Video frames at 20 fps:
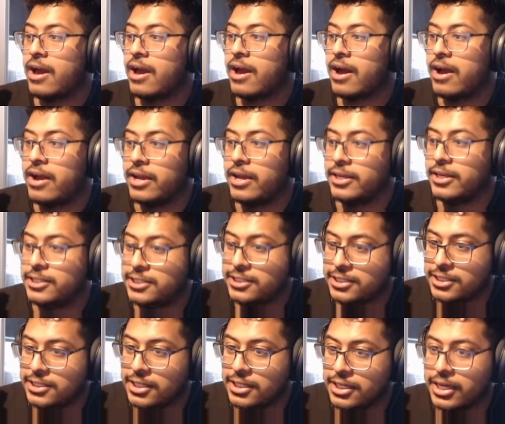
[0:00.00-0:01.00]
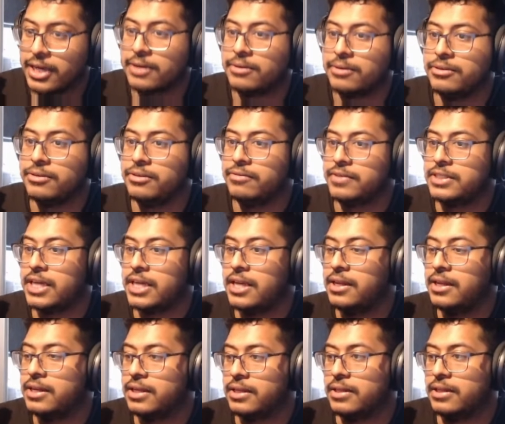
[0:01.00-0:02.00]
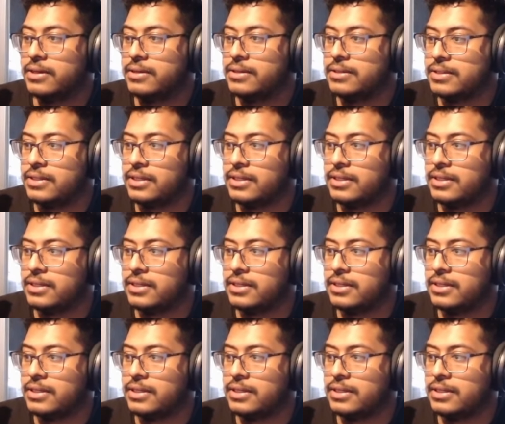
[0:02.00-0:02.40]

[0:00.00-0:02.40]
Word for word: I see how you've attained it though.